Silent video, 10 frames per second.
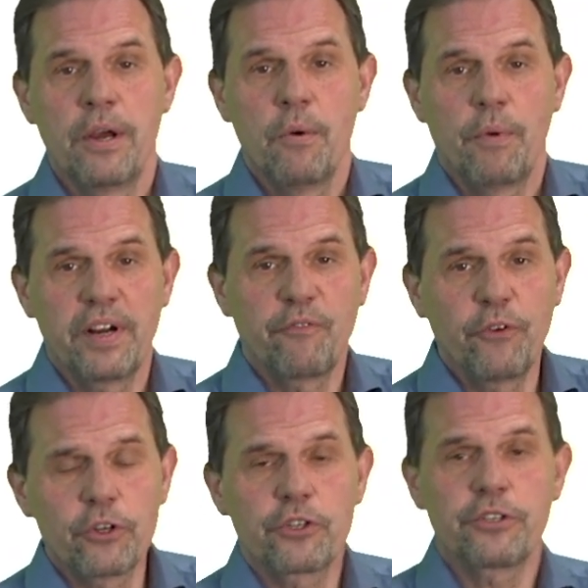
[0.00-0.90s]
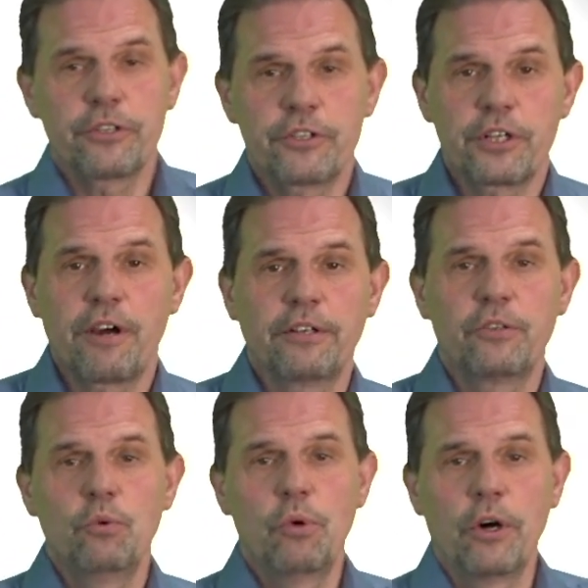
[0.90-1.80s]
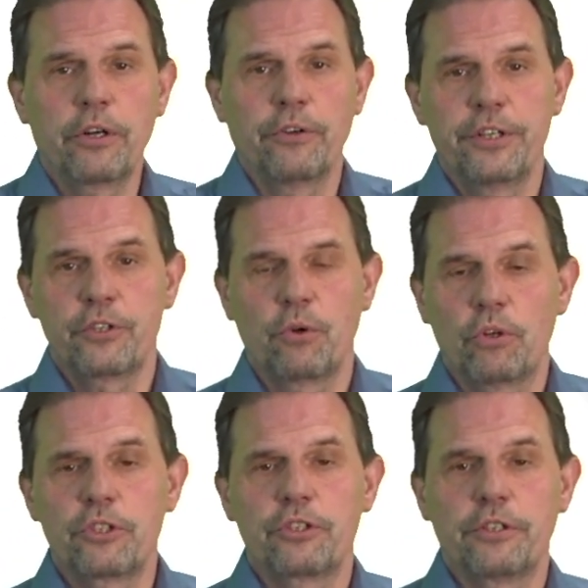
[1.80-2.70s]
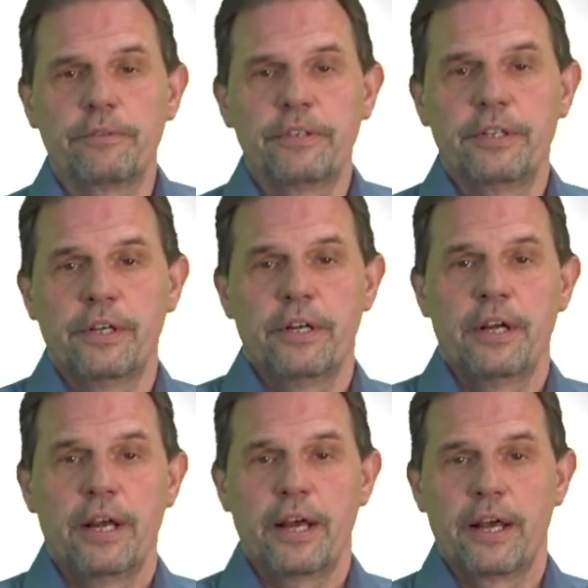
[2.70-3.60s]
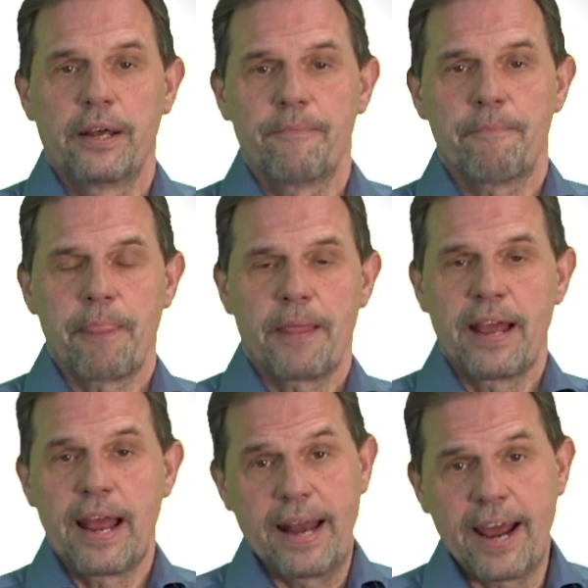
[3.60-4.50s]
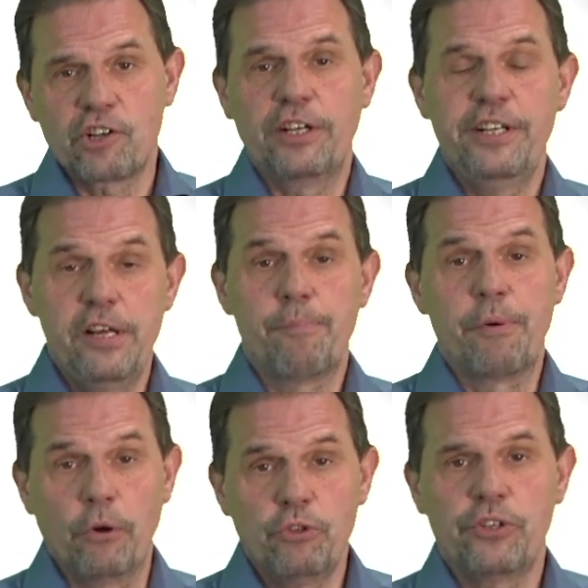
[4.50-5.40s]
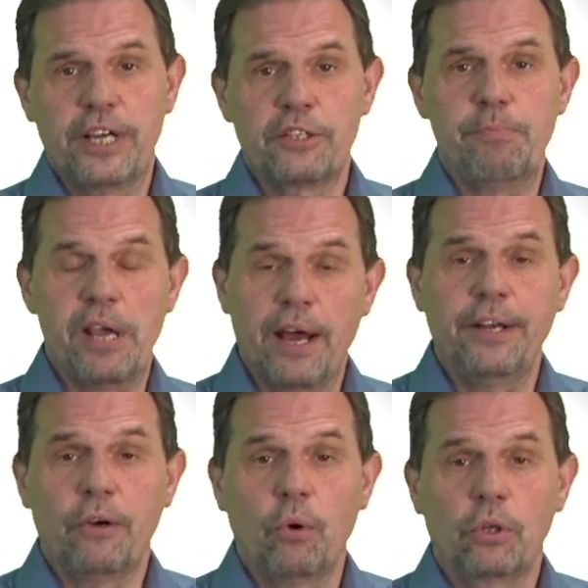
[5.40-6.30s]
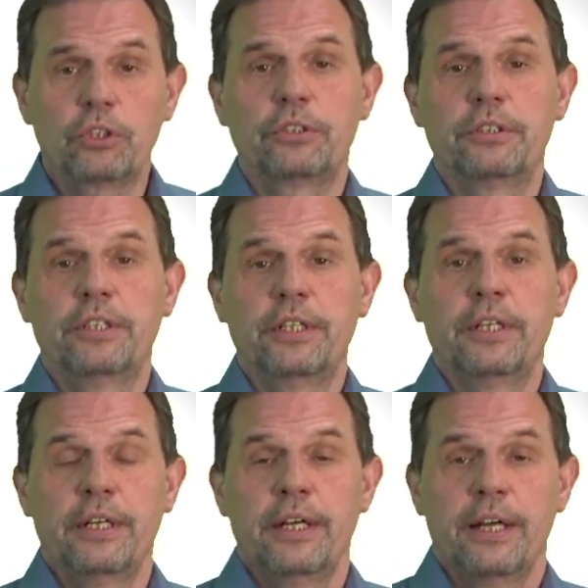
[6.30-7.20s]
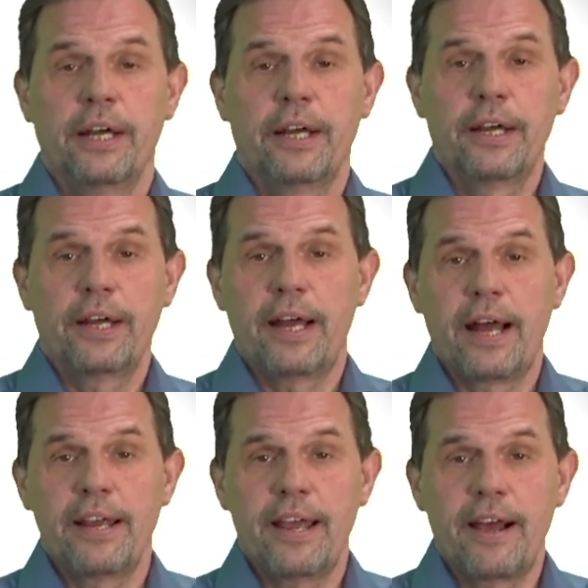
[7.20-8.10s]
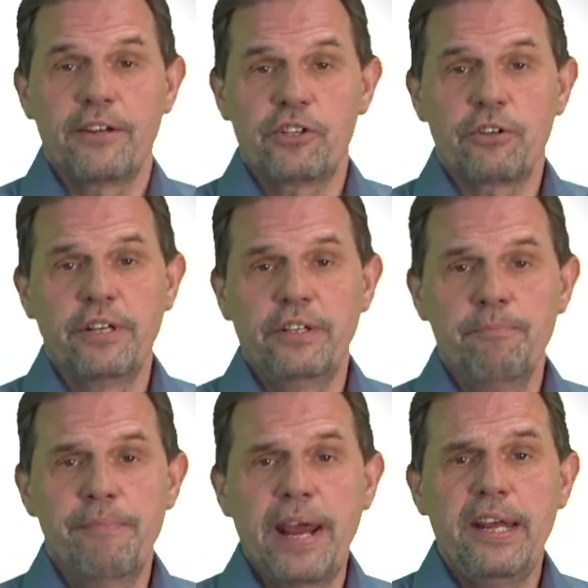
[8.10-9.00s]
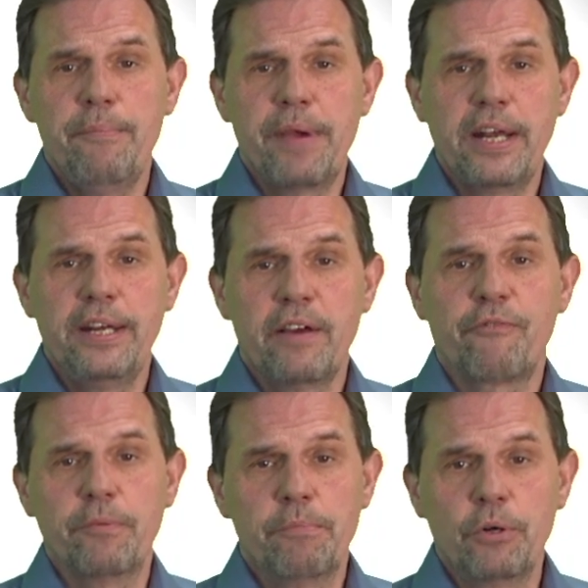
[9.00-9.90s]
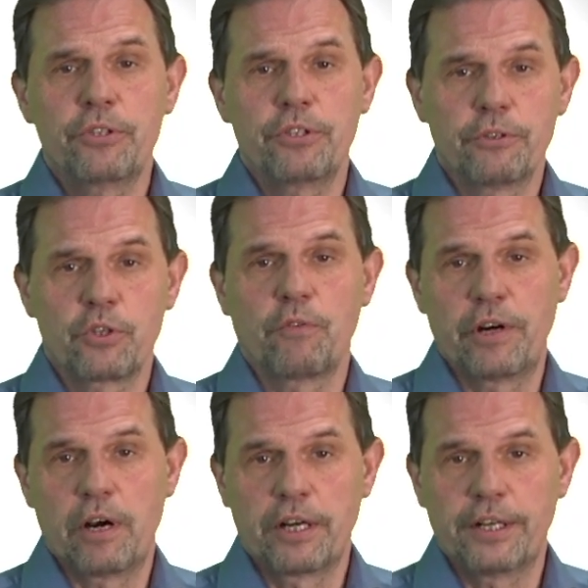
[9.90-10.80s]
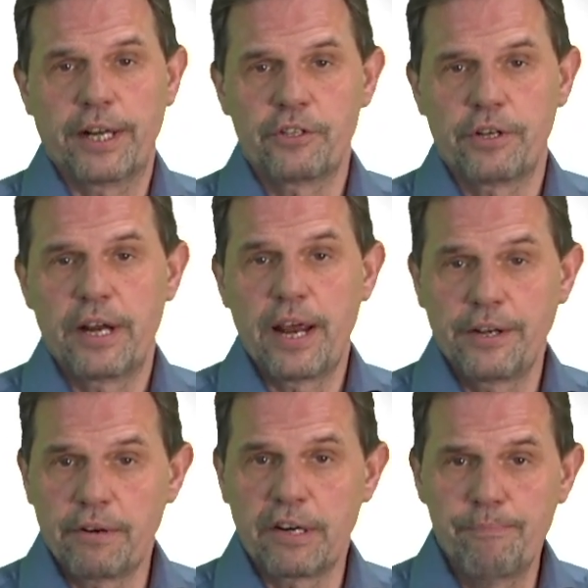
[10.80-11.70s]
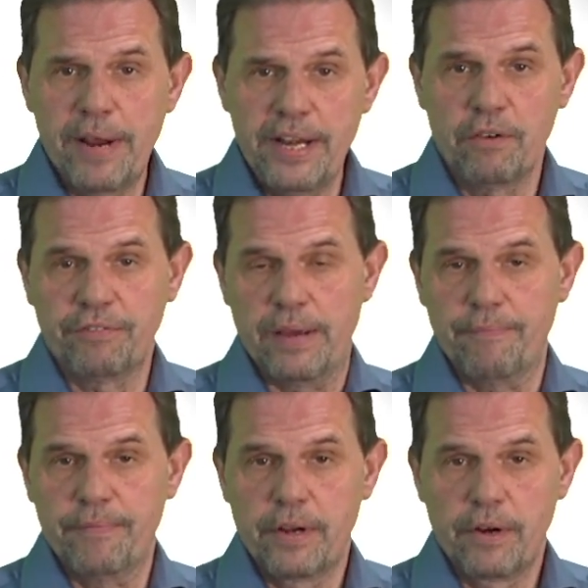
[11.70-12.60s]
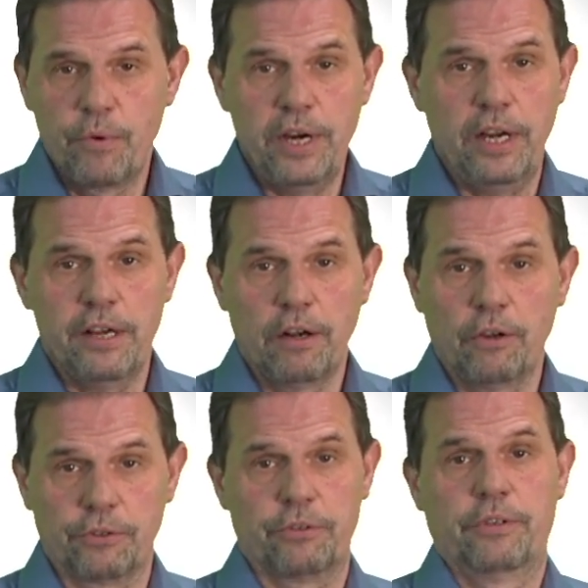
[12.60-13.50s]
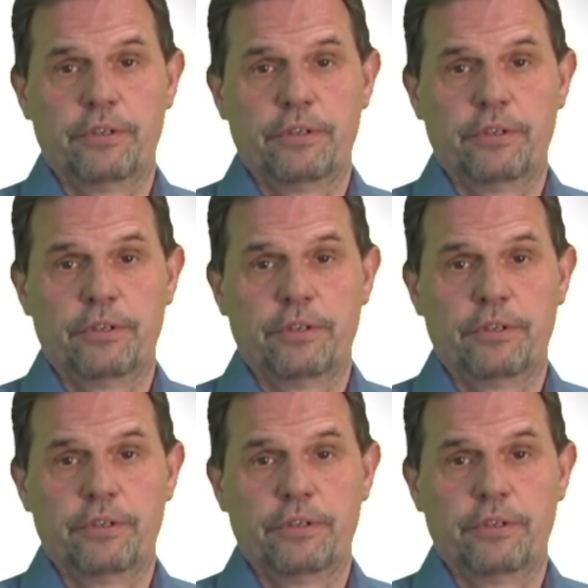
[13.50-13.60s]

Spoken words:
When I first started to work on this course, and actually the approach that's behind the course, I studied many different books on software architecture, and there are many of them, really a lot.